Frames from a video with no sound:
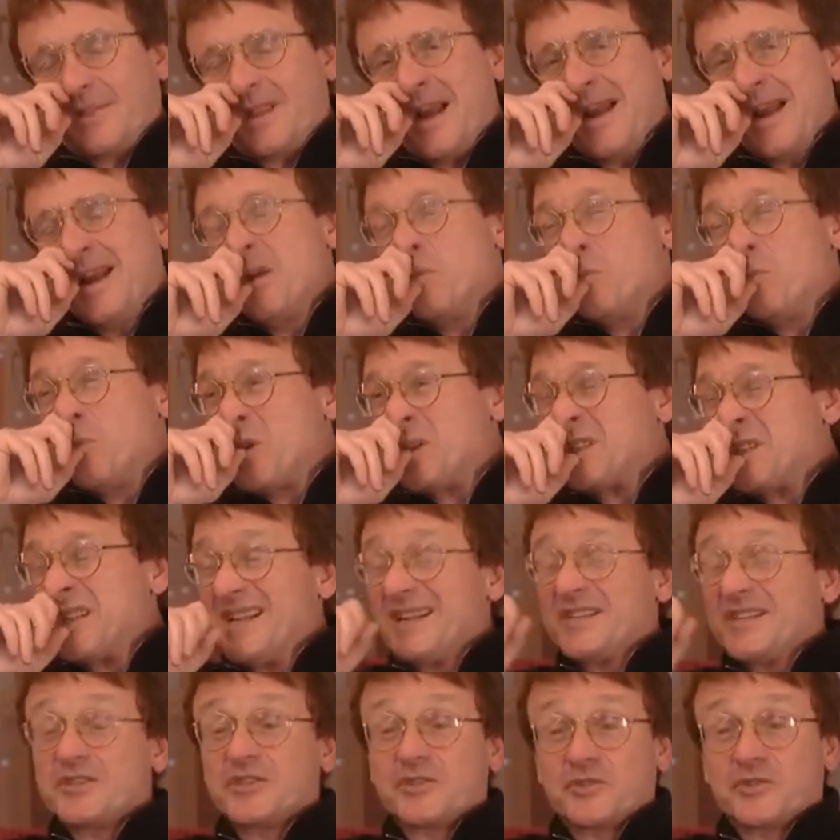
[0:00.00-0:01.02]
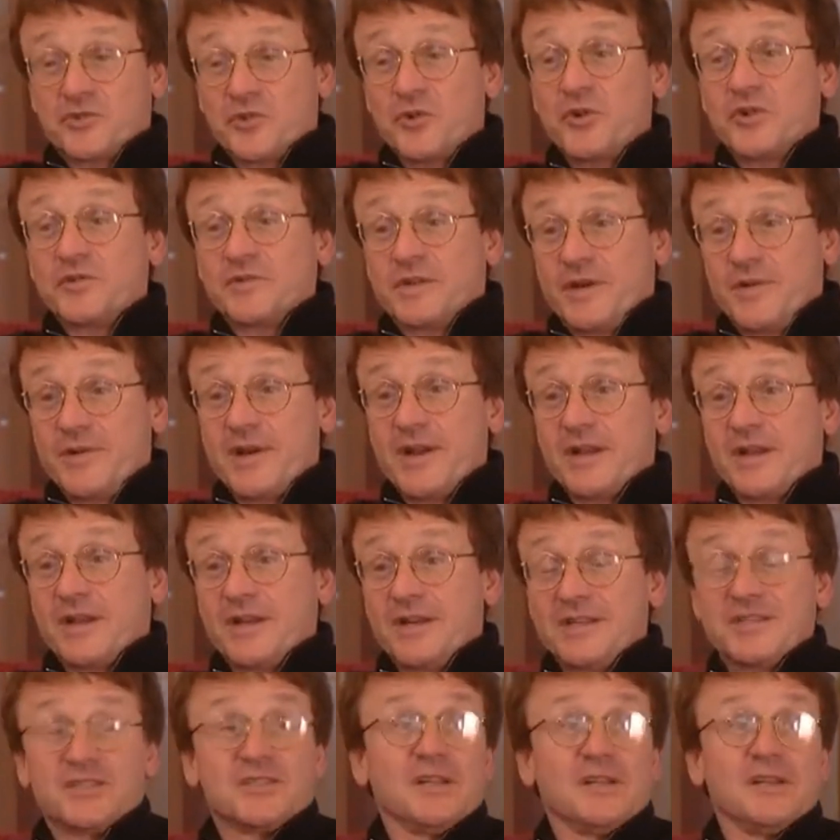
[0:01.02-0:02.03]
And it was an extraordinary
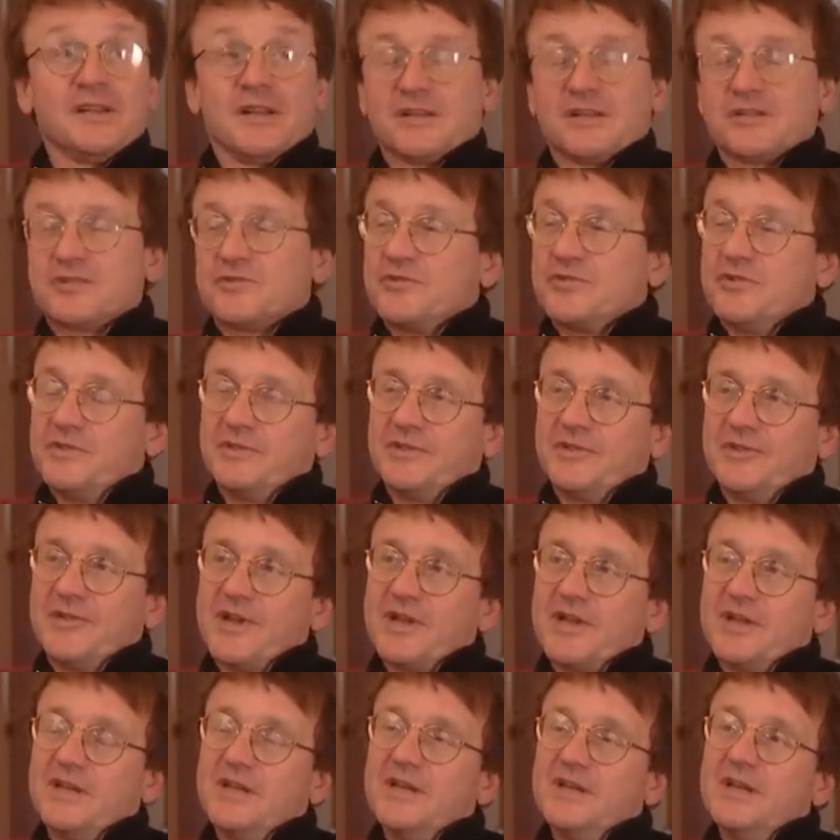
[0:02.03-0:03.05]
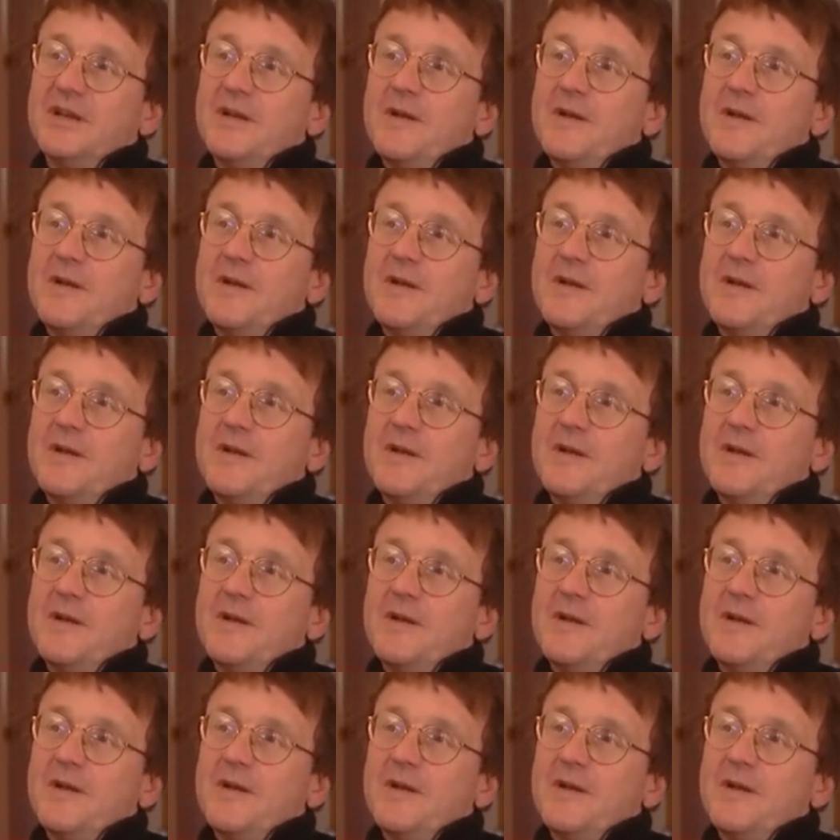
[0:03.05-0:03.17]
record, it's still an extraordinary record.